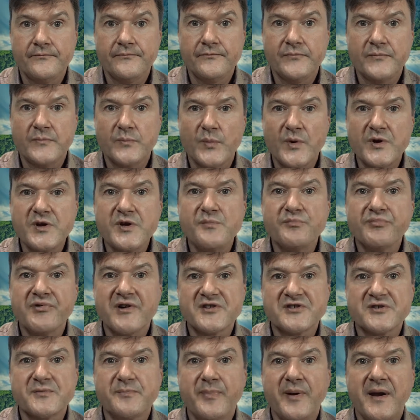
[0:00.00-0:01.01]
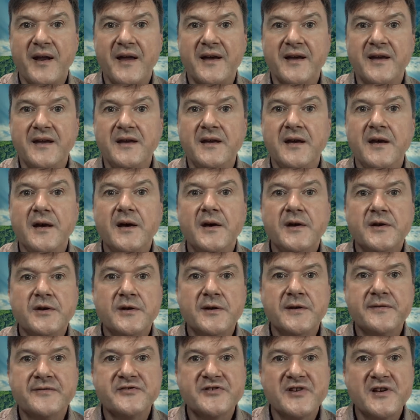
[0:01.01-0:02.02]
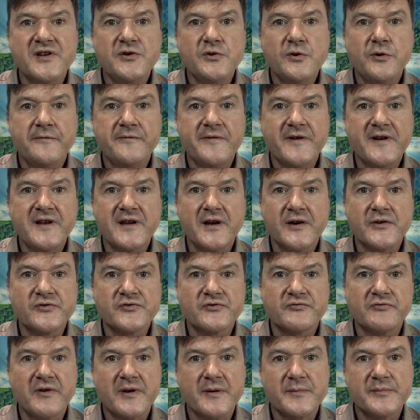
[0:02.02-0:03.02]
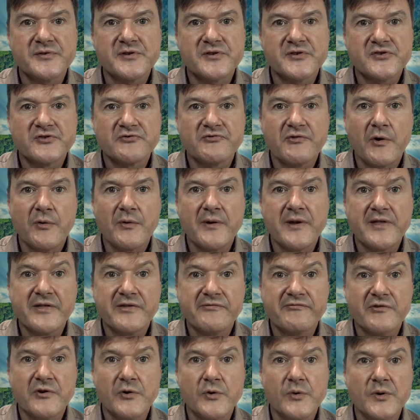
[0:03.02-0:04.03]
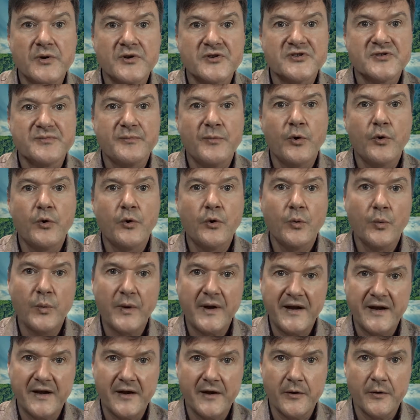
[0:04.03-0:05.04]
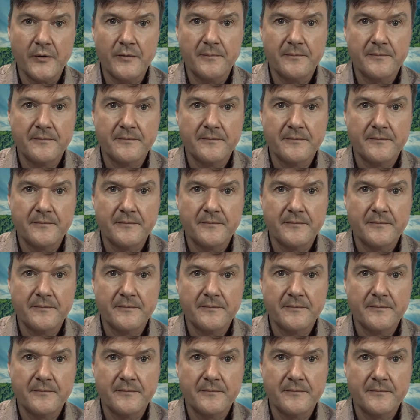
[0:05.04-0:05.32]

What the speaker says: When you pressed play, you'll have seen your video script scrolling through a small window.